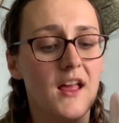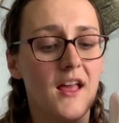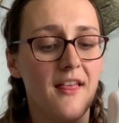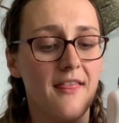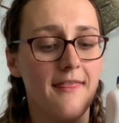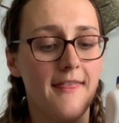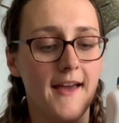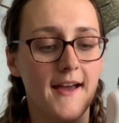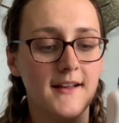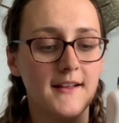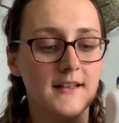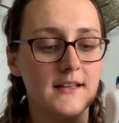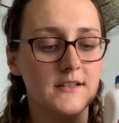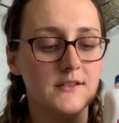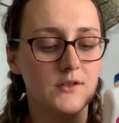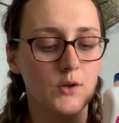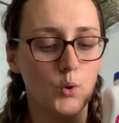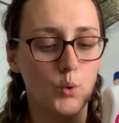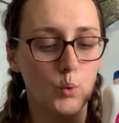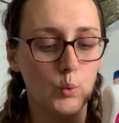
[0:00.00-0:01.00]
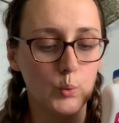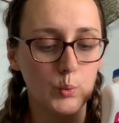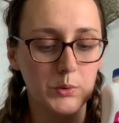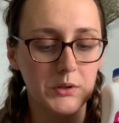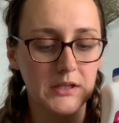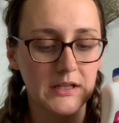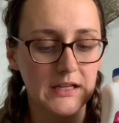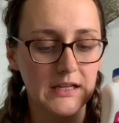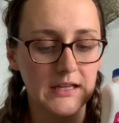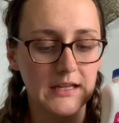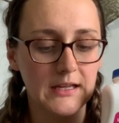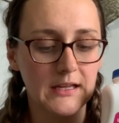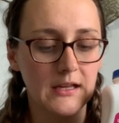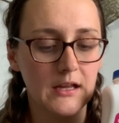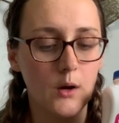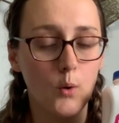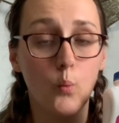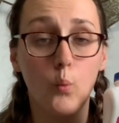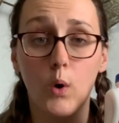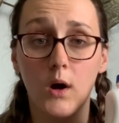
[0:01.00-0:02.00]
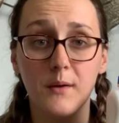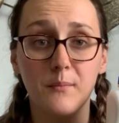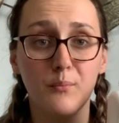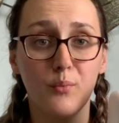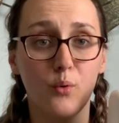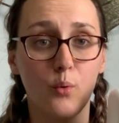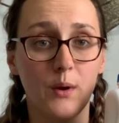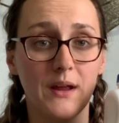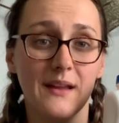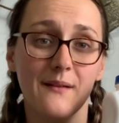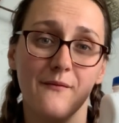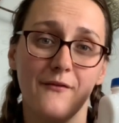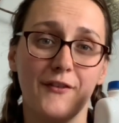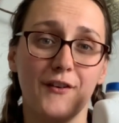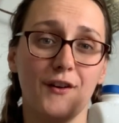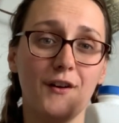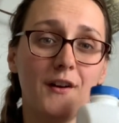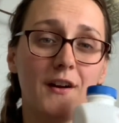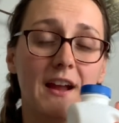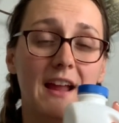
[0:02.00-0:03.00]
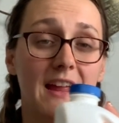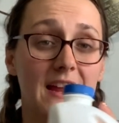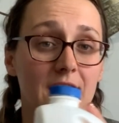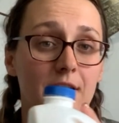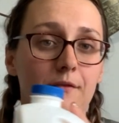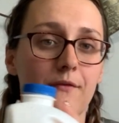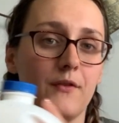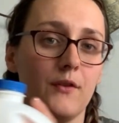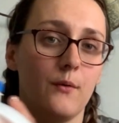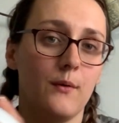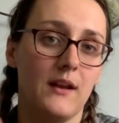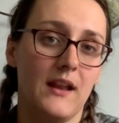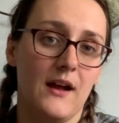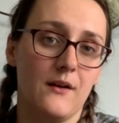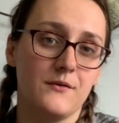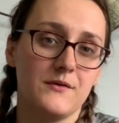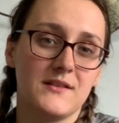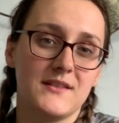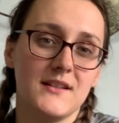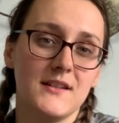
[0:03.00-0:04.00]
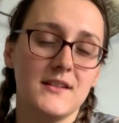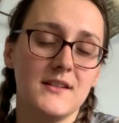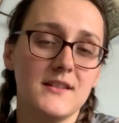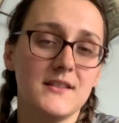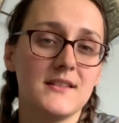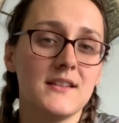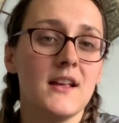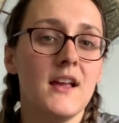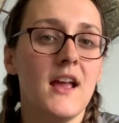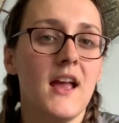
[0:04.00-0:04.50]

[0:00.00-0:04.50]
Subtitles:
that is only 1 point for 8 fluid ounces.